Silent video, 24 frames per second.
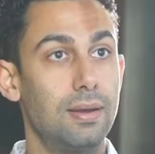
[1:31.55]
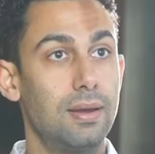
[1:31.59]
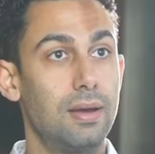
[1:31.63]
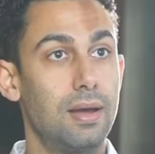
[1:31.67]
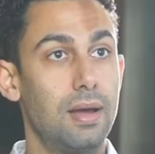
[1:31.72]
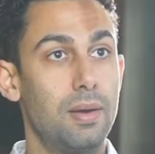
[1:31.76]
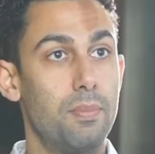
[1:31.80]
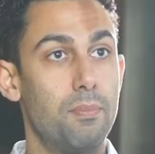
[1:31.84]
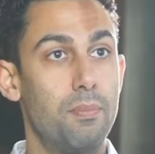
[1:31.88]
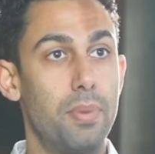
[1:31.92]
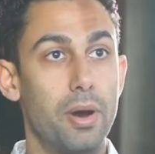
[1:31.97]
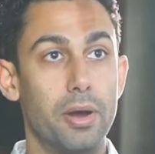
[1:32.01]

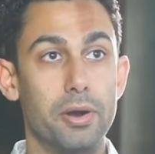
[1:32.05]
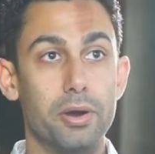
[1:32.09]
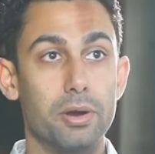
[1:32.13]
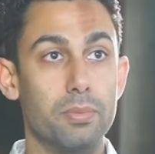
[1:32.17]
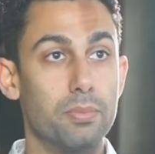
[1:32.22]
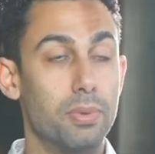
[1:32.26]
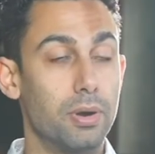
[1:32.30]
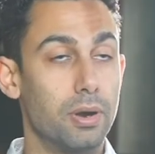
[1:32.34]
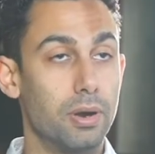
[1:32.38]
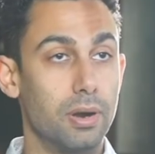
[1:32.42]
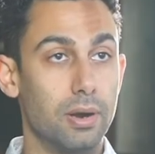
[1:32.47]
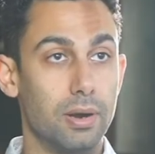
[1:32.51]

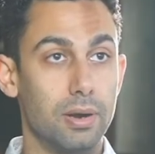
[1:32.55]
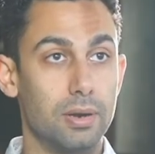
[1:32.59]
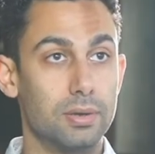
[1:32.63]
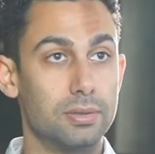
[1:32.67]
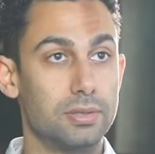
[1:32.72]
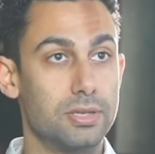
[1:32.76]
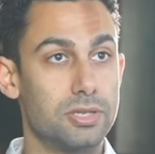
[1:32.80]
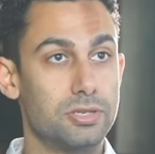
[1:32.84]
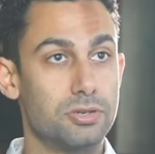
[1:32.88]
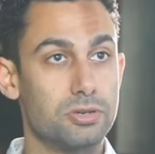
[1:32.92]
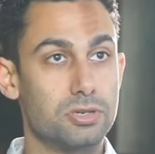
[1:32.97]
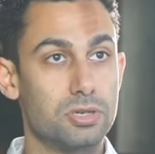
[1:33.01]

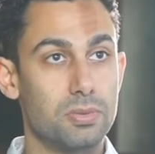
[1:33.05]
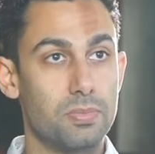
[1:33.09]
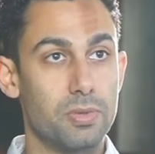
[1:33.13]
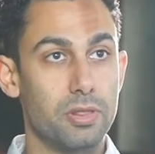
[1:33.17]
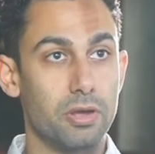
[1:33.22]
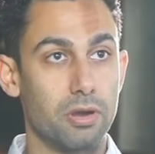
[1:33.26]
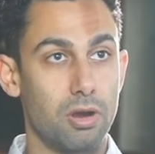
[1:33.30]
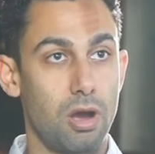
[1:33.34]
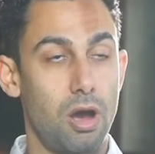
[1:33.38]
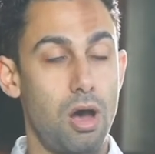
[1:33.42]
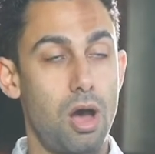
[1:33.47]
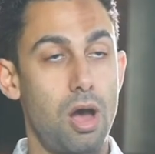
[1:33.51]
butterbur. These are some of
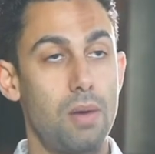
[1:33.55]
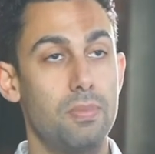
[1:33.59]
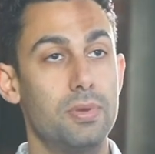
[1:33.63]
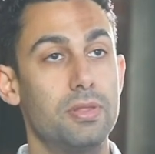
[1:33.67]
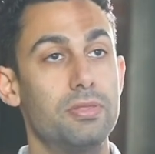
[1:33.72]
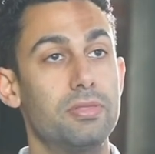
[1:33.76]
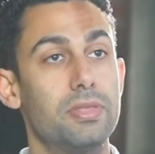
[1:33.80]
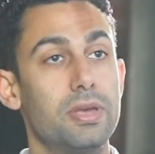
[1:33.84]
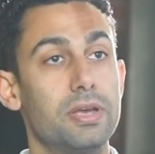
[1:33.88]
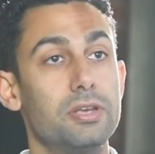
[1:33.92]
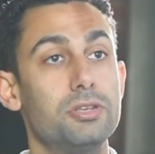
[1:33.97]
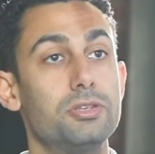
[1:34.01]
the
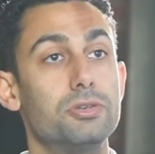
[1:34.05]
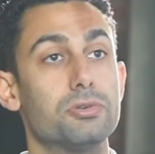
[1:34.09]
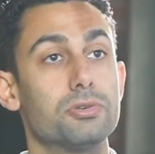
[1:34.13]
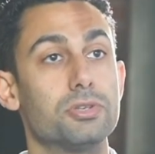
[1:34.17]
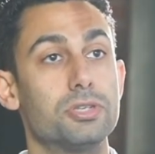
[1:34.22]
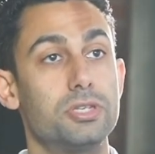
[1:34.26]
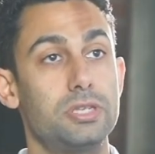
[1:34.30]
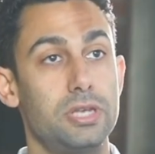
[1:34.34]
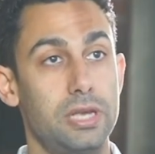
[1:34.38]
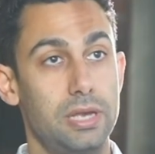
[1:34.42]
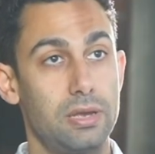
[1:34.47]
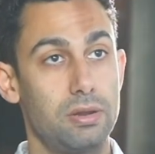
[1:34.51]
common things you'll
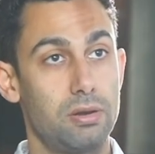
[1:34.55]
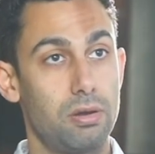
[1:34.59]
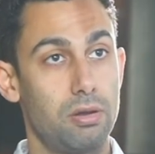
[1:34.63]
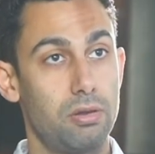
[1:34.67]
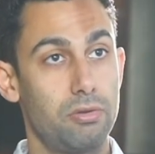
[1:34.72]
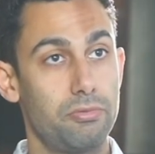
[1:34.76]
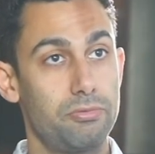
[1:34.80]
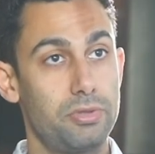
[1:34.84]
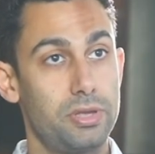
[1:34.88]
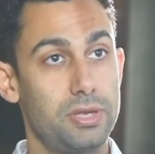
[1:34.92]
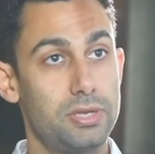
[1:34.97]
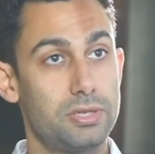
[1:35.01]
see in
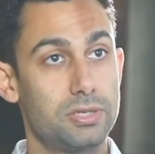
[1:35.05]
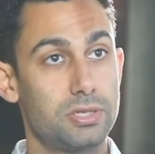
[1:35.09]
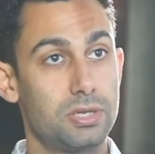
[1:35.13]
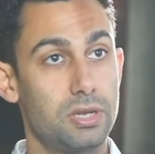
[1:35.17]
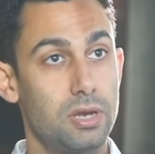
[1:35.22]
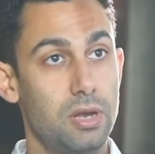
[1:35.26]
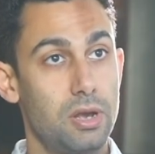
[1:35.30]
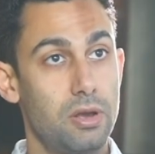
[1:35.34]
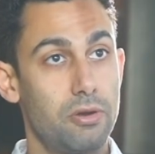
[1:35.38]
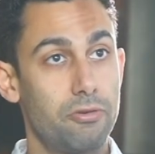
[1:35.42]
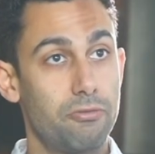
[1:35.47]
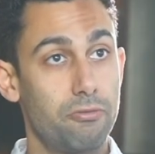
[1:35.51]
all of these
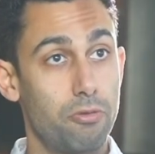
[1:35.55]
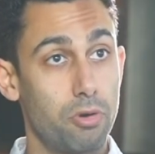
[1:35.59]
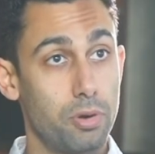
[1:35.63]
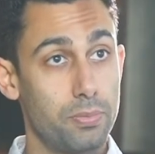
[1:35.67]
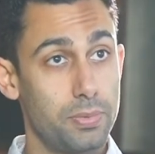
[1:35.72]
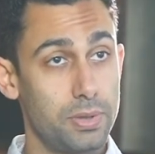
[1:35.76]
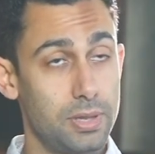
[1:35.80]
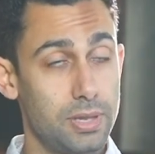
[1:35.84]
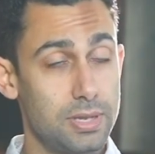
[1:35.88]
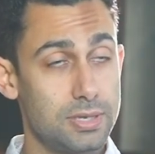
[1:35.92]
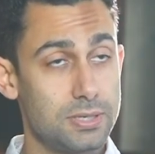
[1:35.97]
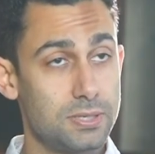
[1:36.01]

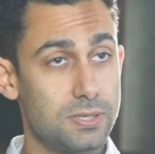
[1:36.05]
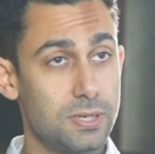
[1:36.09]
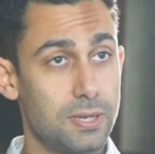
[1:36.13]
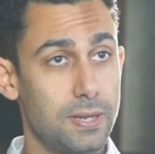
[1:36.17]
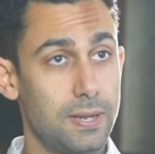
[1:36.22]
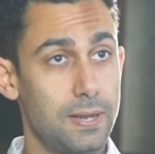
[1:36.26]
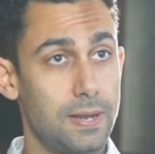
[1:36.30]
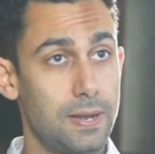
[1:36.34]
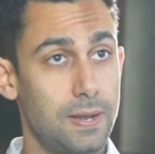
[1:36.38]
formulas,